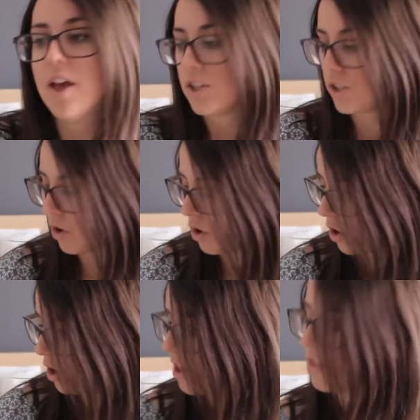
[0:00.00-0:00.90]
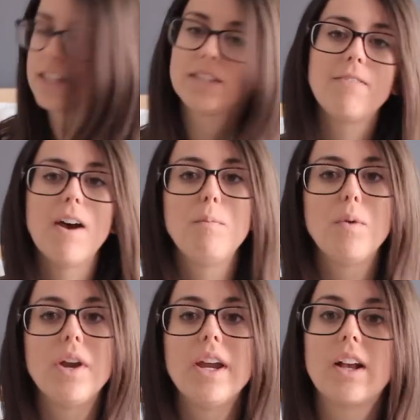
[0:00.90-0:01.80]
So this
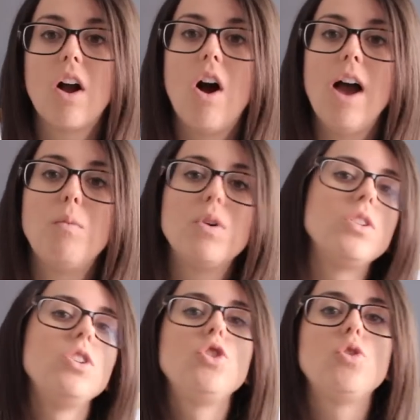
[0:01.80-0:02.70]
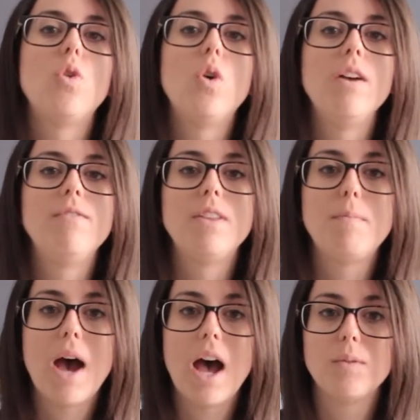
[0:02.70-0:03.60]
fabric, I wasn't sure if the
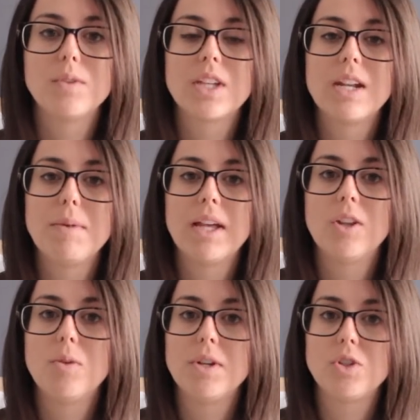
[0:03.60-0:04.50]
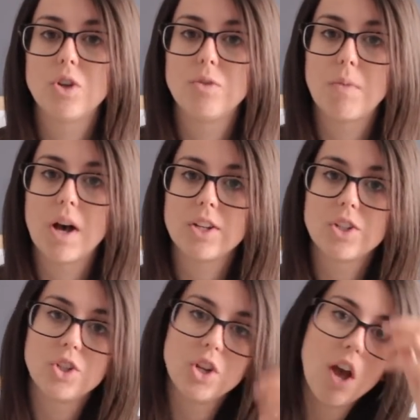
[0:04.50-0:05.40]
pattern was going to be a little bit too
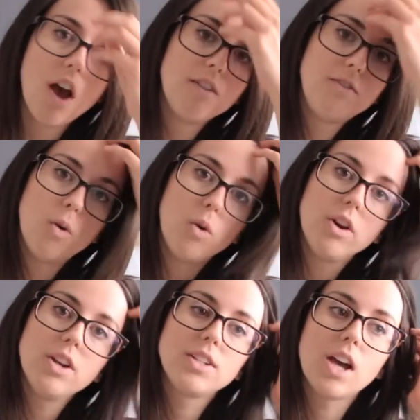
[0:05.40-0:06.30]
much for it.